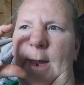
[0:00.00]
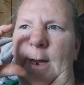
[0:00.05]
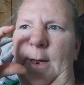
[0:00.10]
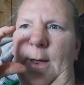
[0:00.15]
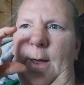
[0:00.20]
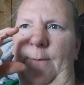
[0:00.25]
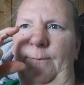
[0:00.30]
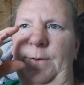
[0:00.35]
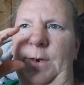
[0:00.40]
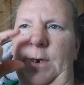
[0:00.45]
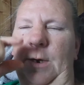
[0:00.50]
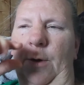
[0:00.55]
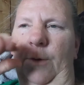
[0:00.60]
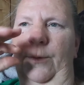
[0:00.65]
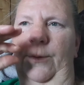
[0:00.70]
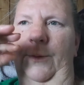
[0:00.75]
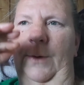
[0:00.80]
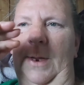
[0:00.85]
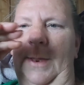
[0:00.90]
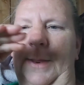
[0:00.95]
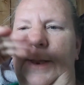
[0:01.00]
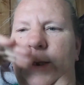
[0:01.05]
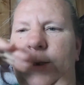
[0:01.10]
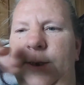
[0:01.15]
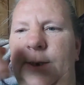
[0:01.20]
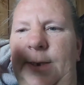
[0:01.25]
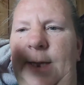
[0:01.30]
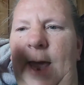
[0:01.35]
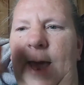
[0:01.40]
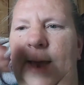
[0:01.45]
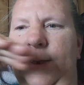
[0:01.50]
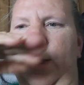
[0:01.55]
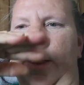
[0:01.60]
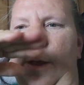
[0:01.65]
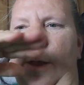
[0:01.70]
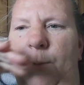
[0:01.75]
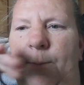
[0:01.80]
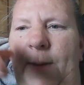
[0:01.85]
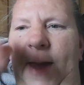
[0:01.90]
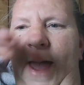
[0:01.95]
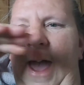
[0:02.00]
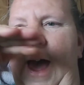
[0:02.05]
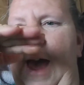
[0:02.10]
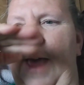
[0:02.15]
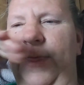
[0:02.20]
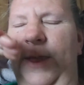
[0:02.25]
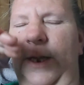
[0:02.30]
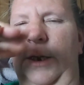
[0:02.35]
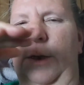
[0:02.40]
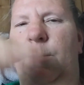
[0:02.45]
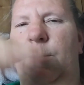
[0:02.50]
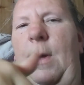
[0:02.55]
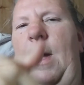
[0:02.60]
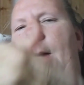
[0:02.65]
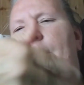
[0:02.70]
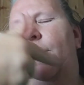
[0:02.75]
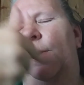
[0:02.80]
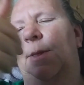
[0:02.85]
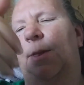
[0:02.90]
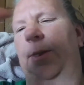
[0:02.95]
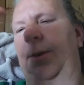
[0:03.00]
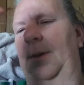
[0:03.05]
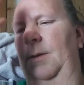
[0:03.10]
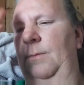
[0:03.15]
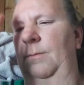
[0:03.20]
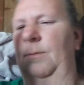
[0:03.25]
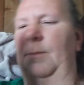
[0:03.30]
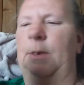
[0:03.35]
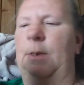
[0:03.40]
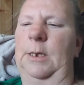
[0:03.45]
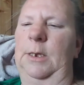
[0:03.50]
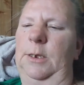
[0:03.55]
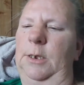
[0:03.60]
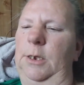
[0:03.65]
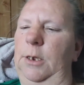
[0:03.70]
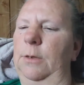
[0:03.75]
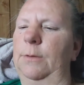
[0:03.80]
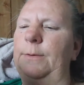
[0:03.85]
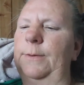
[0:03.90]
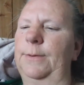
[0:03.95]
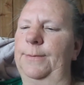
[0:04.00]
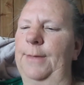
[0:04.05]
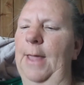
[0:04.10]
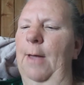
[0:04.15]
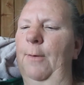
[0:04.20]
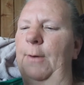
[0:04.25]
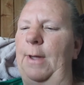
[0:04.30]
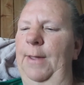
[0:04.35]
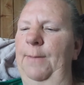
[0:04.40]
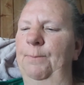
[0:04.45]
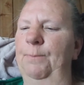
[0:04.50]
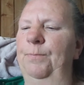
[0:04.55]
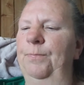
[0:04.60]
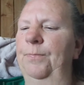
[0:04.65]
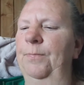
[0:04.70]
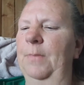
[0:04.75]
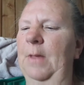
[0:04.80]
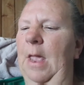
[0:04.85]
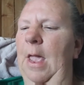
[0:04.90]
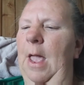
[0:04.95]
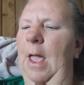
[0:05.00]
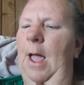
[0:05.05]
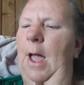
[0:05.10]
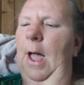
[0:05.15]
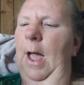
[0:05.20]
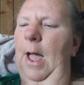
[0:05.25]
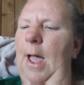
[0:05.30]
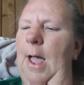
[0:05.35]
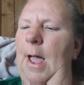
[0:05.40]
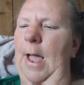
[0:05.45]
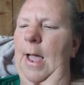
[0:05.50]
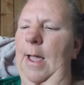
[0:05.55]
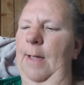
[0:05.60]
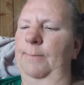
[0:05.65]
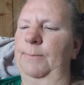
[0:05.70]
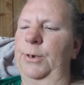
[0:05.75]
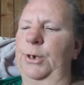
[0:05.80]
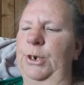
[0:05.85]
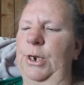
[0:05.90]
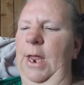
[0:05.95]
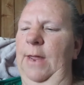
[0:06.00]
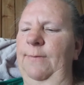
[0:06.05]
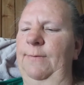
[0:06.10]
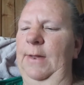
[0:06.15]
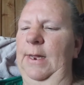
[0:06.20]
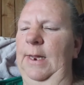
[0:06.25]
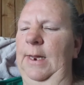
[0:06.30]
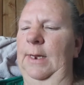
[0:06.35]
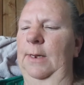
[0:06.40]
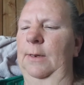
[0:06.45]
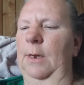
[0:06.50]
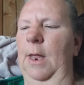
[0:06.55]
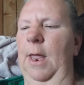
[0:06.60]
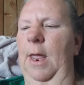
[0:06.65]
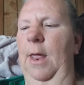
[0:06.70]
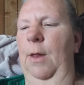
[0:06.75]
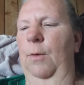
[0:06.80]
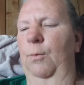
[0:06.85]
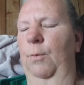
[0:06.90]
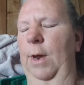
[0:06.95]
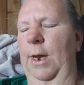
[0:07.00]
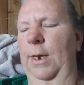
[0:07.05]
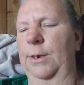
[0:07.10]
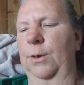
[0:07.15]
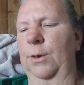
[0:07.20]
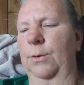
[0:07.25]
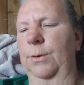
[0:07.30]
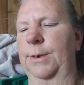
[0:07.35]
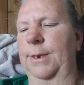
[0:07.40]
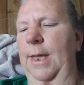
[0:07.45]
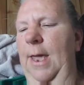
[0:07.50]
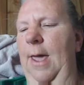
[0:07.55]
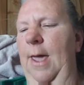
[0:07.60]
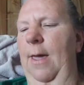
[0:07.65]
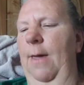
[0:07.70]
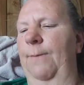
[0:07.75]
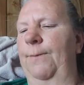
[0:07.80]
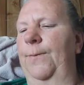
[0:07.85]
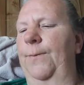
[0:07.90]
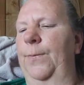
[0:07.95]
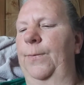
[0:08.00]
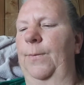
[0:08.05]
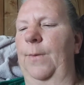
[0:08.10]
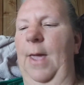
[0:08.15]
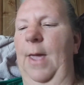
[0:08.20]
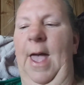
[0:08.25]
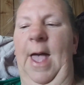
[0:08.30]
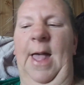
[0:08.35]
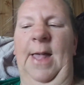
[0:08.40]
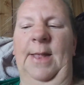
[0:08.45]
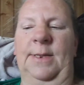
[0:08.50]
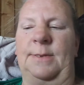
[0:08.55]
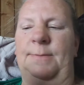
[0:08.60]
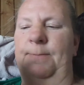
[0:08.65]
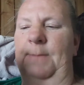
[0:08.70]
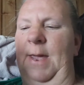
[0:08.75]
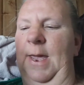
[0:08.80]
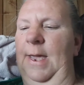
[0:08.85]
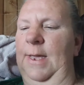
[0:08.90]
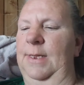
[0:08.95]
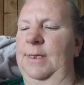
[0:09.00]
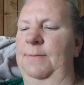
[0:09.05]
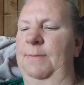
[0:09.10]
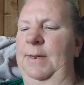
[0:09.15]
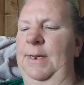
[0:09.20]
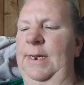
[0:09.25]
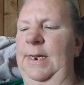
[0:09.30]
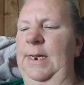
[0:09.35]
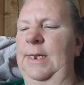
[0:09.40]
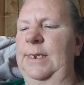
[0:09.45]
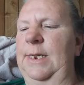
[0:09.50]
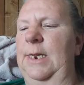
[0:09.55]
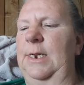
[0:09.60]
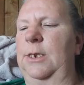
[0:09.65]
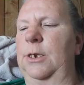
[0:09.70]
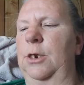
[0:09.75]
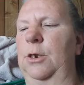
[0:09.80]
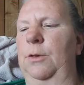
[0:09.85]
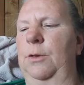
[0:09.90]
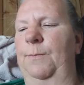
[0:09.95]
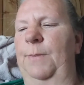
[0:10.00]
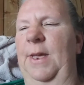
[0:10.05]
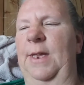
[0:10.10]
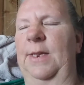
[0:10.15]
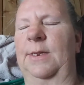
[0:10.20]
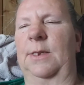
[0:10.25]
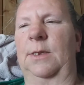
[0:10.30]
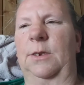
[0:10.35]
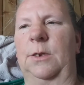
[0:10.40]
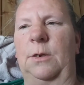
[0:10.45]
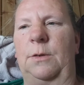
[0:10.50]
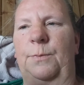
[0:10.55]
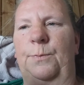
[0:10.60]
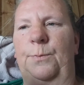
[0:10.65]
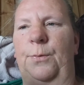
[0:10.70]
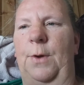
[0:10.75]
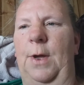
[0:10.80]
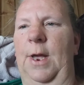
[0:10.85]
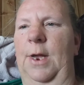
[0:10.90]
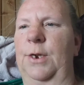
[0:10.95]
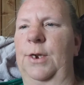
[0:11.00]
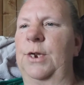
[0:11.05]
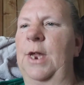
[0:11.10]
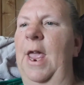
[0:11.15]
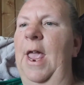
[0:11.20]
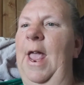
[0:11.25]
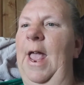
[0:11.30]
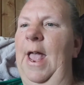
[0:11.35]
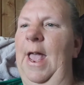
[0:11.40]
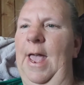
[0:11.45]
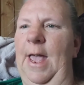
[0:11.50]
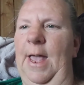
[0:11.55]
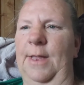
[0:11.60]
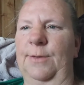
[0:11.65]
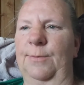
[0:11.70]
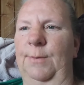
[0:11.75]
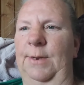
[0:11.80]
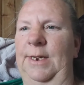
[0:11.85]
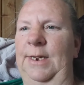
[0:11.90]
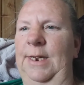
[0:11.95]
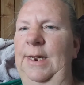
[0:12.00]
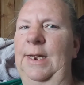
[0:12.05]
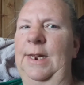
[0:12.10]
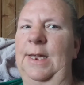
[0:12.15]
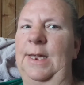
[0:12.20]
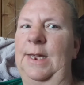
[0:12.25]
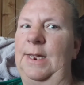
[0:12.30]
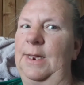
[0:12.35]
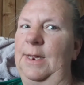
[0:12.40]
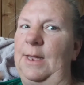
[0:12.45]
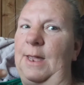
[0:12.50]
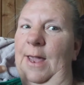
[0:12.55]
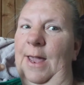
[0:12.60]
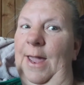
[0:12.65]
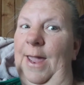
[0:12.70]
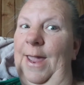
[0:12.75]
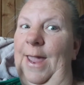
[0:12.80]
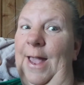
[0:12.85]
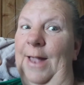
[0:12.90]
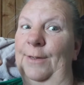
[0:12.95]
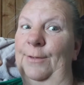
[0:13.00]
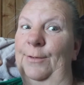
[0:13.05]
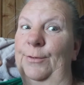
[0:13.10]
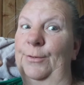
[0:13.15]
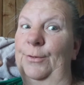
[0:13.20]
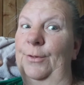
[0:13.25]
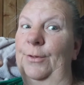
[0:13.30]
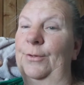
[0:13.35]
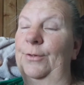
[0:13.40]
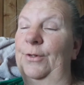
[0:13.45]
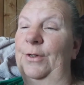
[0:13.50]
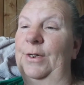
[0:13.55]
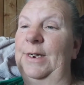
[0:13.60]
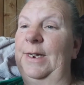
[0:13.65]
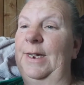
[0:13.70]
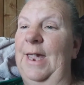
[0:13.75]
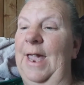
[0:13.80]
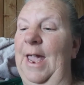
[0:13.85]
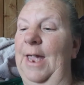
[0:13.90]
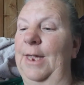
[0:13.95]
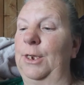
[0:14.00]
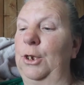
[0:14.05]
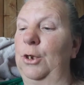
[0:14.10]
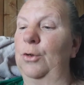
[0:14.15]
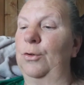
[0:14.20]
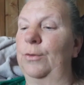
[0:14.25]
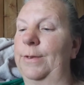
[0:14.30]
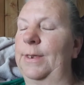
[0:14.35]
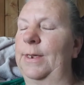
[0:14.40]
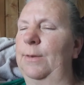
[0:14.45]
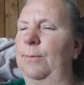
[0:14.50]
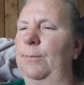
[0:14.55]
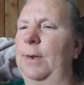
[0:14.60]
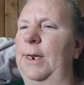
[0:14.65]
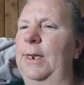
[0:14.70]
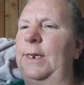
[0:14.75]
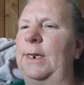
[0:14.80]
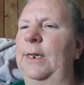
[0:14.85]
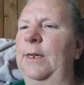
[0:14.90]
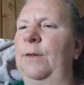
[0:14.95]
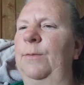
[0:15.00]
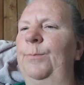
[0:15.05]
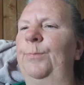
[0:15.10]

of deodorant that just has a little pad that you rub and then use that way. Shaving and razor stuff as my husband needs it. Toothpaste and toothbrush as we need it. I actually can't use it right now.